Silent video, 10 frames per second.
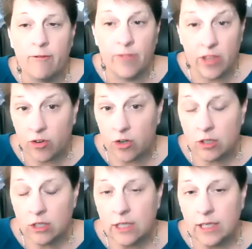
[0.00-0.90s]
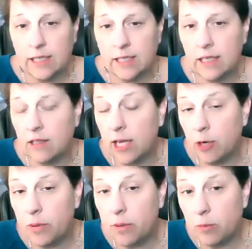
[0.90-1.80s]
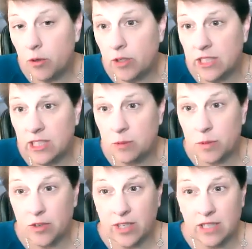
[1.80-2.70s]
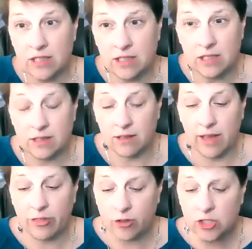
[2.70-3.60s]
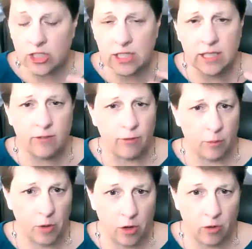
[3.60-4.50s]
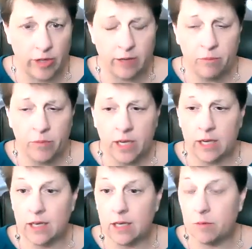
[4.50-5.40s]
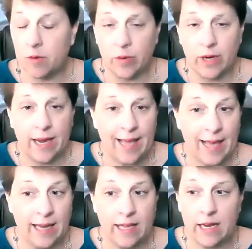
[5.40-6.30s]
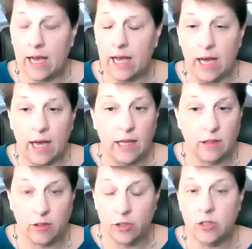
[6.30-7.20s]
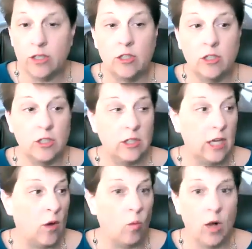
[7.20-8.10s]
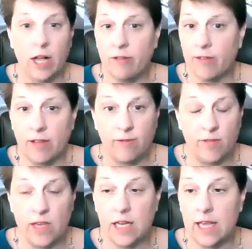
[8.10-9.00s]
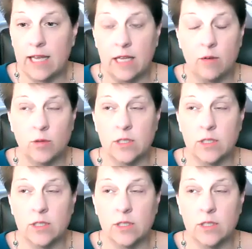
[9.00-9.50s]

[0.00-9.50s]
Fever, a lot of people experience this lethargy from COVID. When I had it, I literally could not walk 5 feet, and it